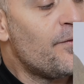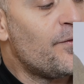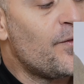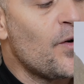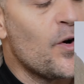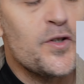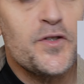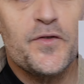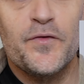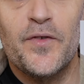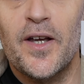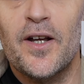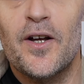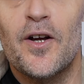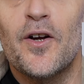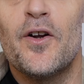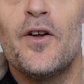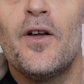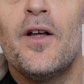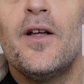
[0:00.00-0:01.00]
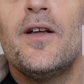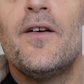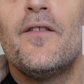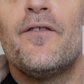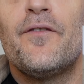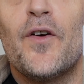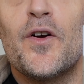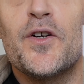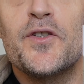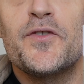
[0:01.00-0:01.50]
first finger,
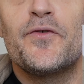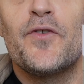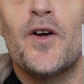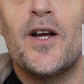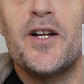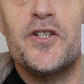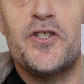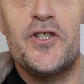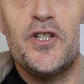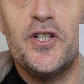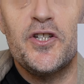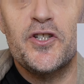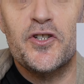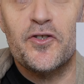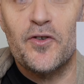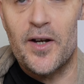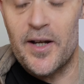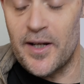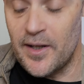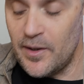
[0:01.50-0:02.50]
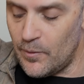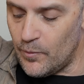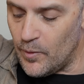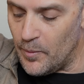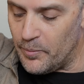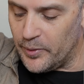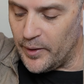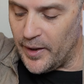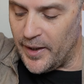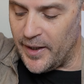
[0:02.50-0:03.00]
first fret G string.
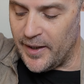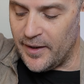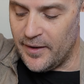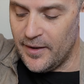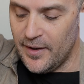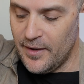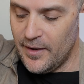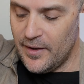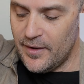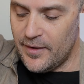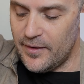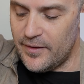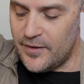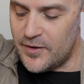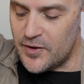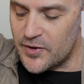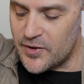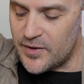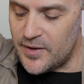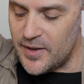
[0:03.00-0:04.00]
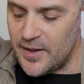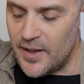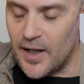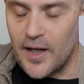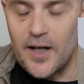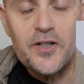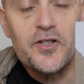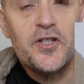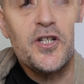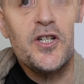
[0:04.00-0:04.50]
We're playing just
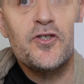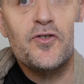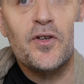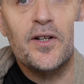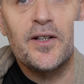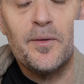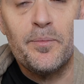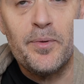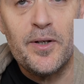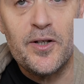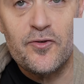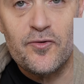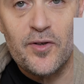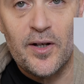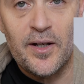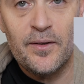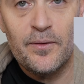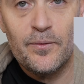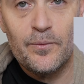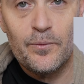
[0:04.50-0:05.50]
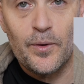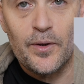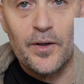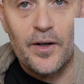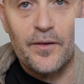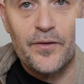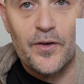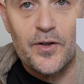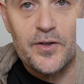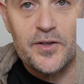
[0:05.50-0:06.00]
the G string and the B string with
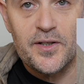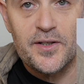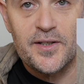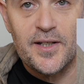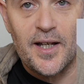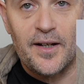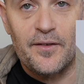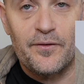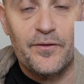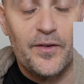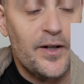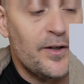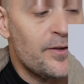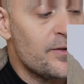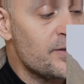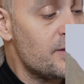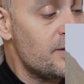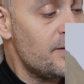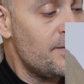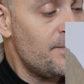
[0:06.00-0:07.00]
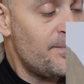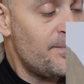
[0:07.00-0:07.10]
our first and second fingers.